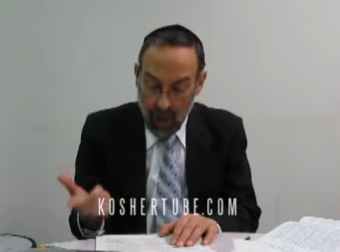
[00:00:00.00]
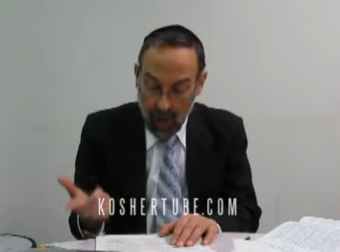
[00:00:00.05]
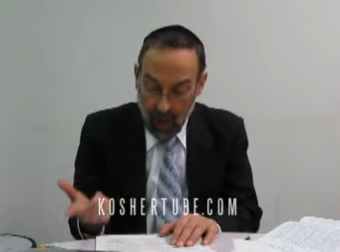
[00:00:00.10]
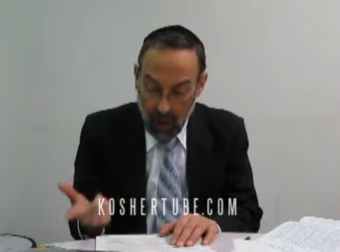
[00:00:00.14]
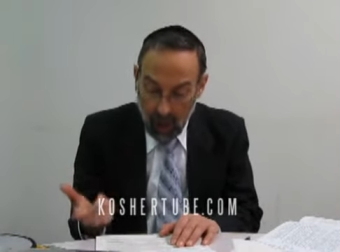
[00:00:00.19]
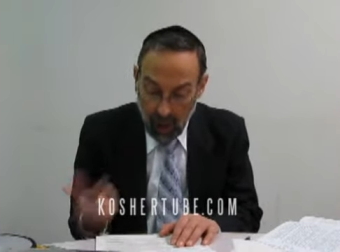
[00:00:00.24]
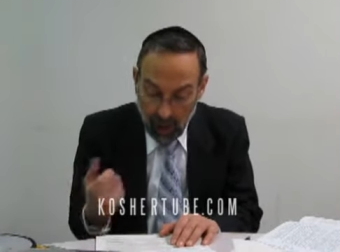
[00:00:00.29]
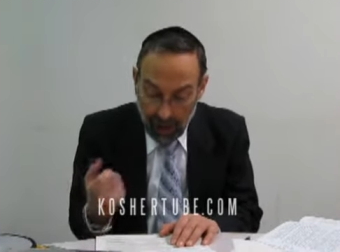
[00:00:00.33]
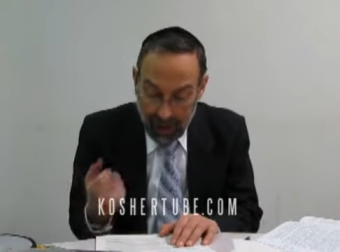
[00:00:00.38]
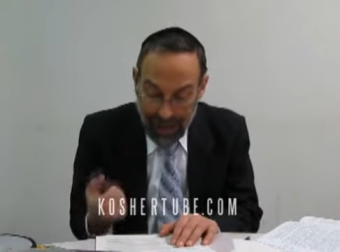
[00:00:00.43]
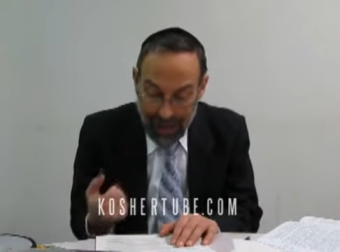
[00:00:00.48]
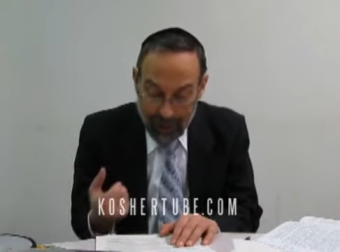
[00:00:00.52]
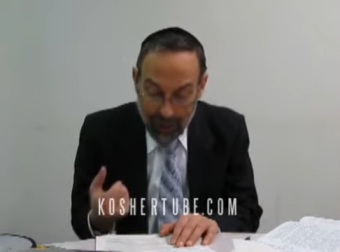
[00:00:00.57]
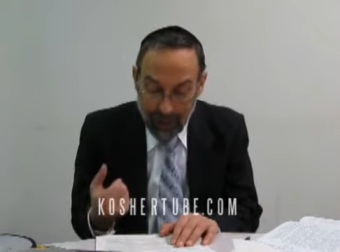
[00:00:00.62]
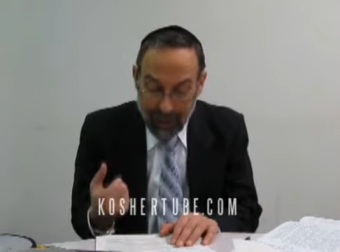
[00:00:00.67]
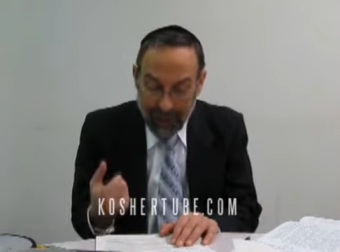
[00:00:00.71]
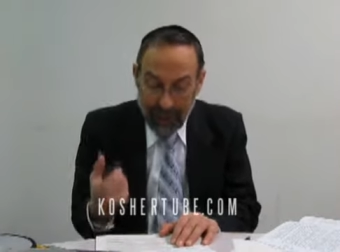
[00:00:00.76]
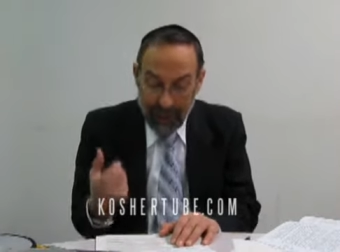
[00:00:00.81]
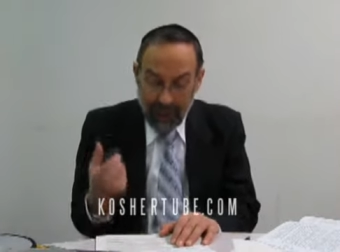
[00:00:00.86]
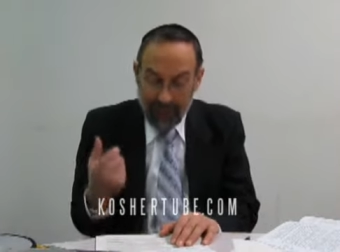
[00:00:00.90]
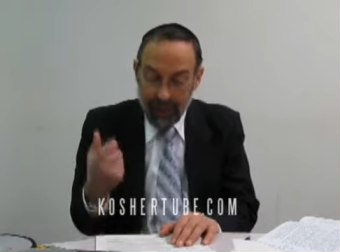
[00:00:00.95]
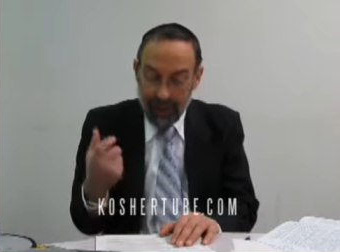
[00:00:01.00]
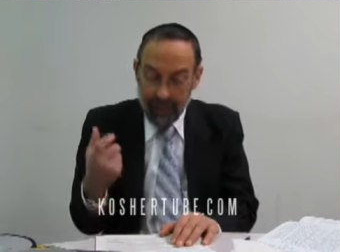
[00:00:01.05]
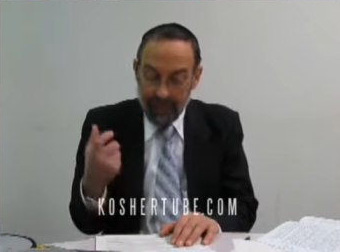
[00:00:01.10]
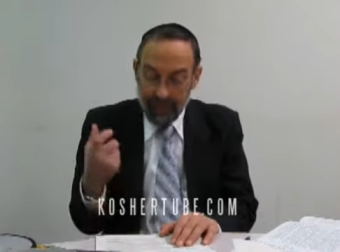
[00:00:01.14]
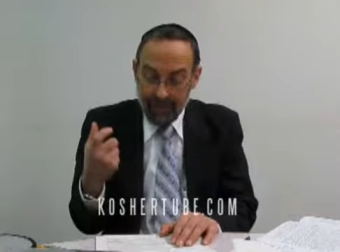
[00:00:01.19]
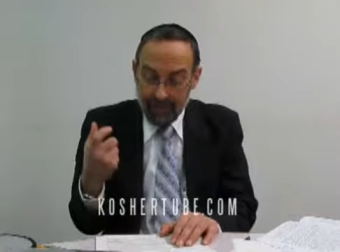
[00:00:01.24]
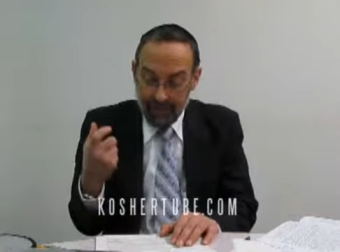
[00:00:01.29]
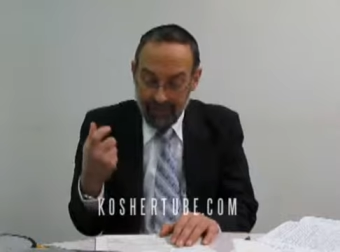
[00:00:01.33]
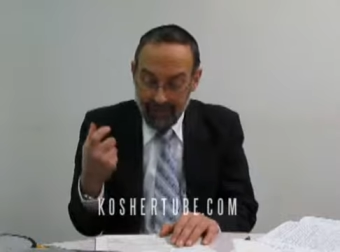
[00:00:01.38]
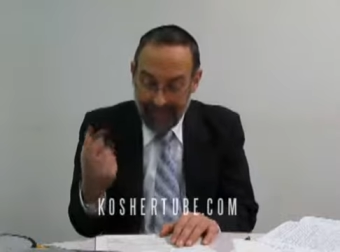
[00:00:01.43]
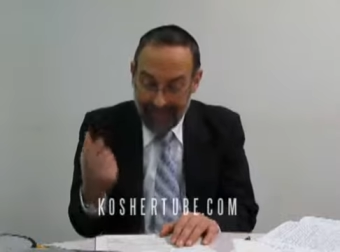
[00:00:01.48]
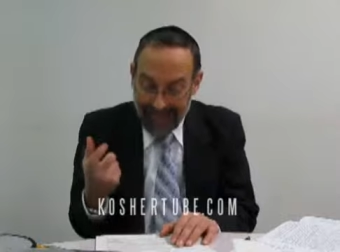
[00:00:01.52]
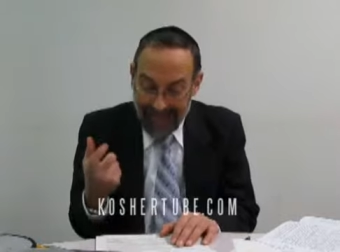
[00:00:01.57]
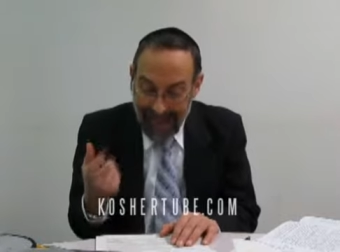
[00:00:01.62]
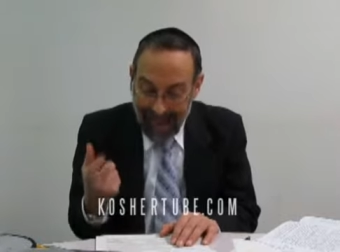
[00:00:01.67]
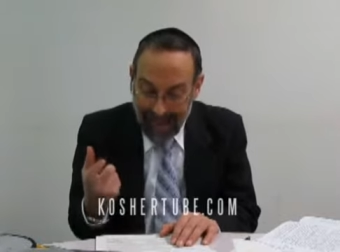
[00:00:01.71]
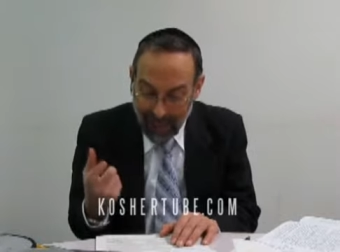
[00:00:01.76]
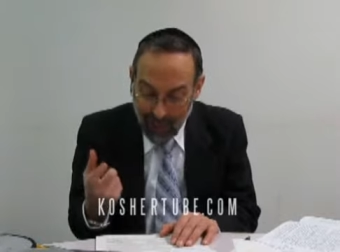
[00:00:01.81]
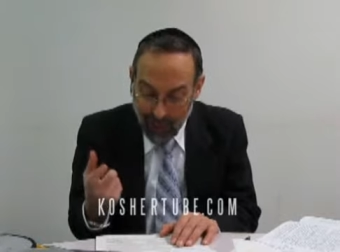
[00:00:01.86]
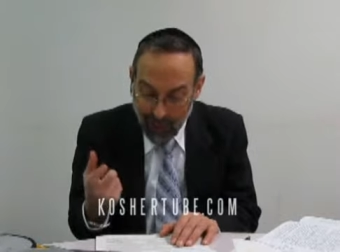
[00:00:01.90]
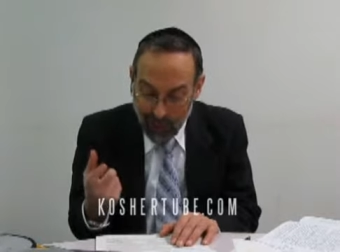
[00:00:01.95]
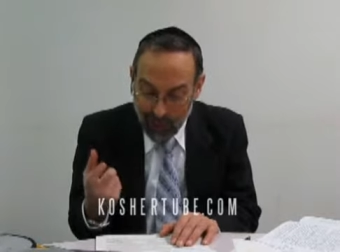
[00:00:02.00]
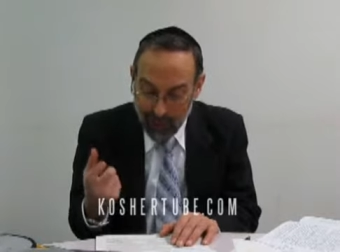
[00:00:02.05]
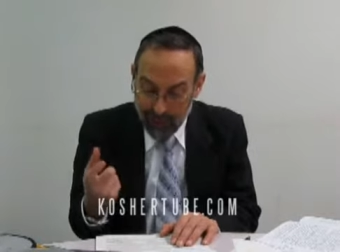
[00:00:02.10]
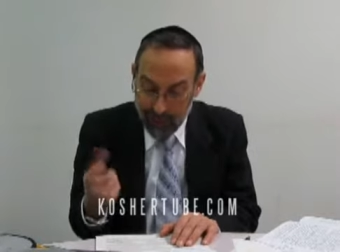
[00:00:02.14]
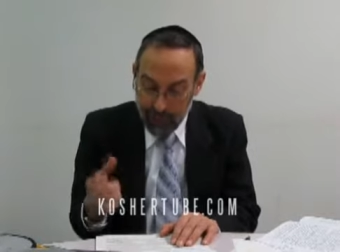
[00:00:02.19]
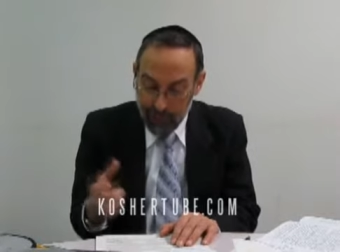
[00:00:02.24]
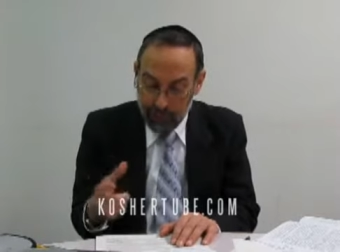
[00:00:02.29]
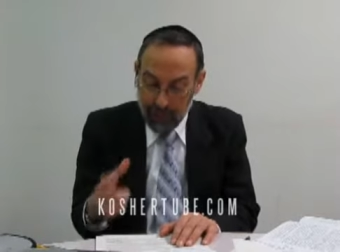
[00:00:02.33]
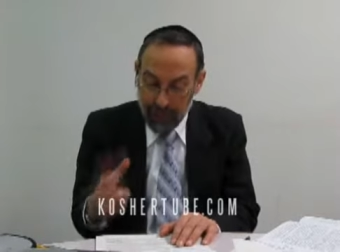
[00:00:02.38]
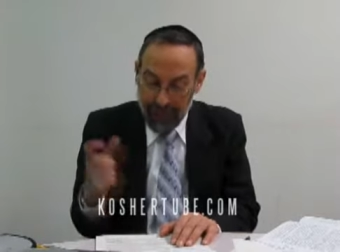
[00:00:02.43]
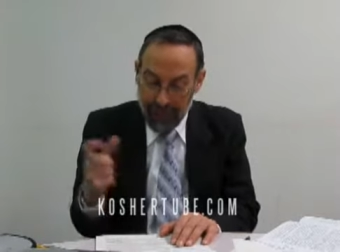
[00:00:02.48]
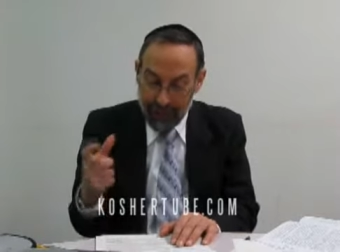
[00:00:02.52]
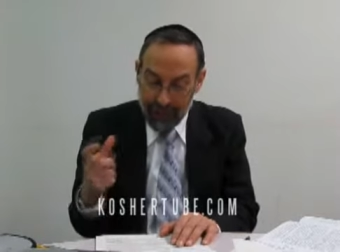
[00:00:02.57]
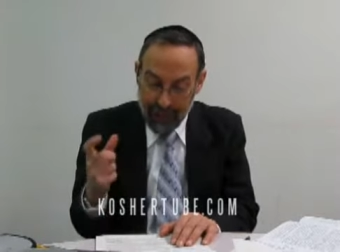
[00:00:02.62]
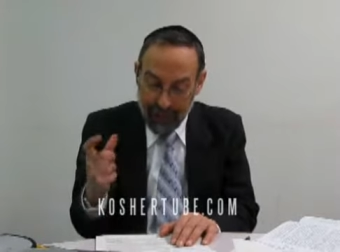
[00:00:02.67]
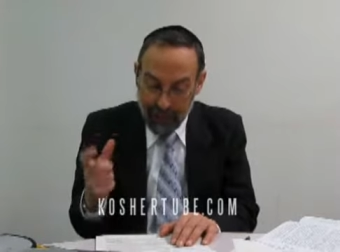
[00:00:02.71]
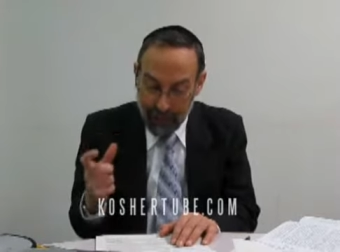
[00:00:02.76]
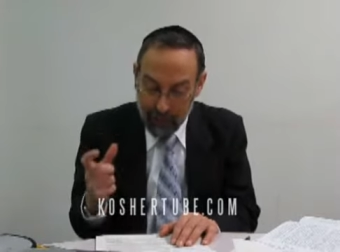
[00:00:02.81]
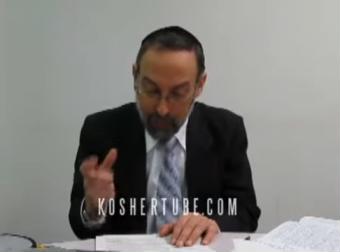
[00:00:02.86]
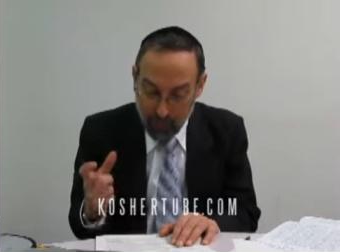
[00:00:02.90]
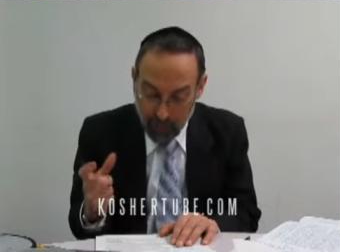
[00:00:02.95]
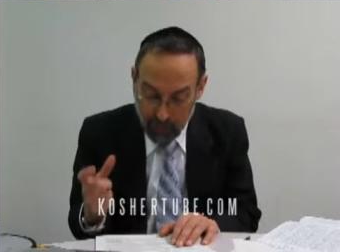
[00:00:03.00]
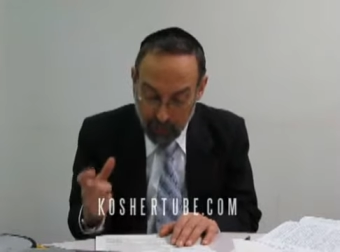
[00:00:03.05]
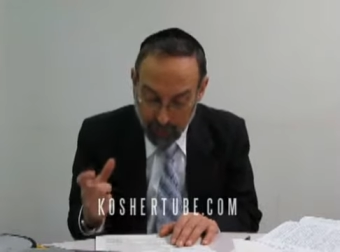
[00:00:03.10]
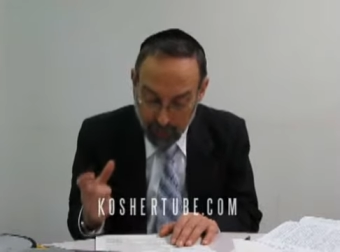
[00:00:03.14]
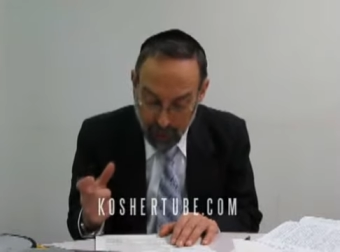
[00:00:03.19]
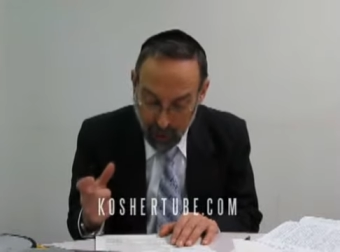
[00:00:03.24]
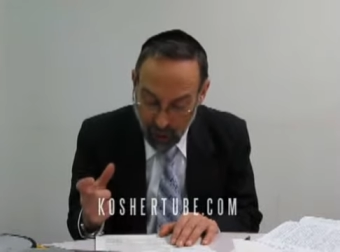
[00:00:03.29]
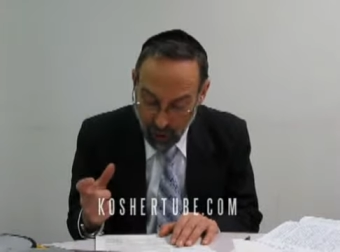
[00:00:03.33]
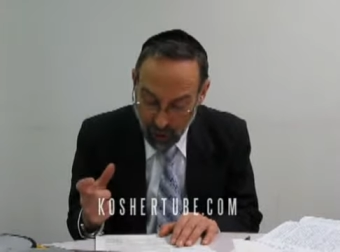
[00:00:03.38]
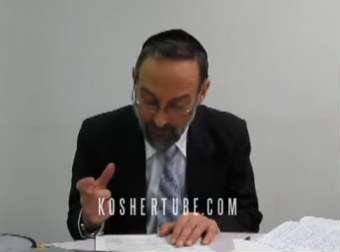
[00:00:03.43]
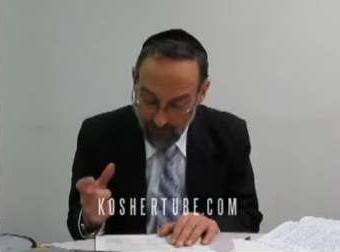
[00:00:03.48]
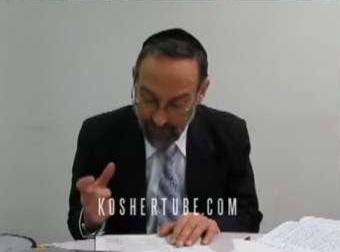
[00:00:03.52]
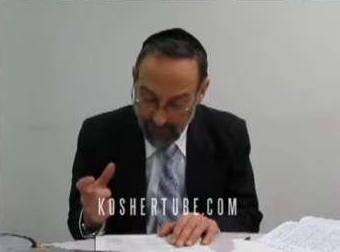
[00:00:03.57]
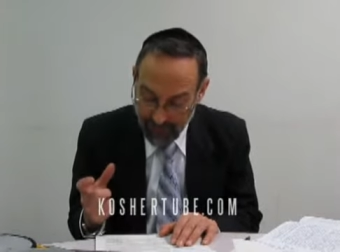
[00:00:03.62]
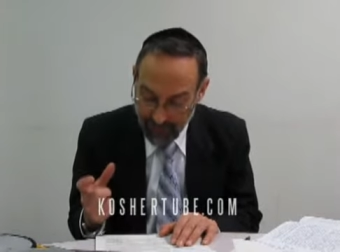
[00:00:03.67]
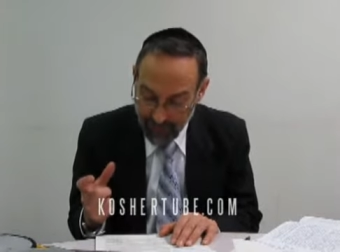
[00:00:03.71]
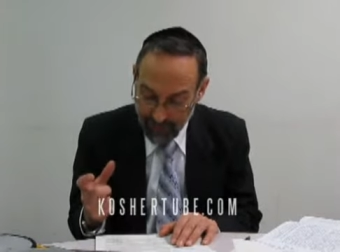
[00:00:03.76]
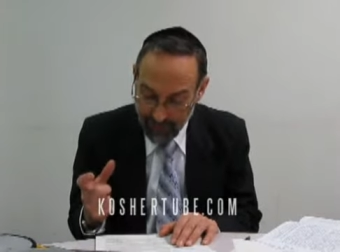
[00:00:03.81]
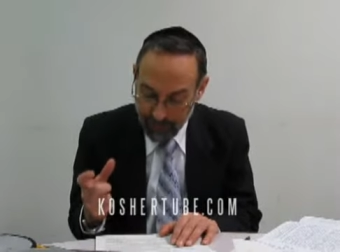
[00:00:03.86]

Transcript: Allowing Yaakov to play a very important role here.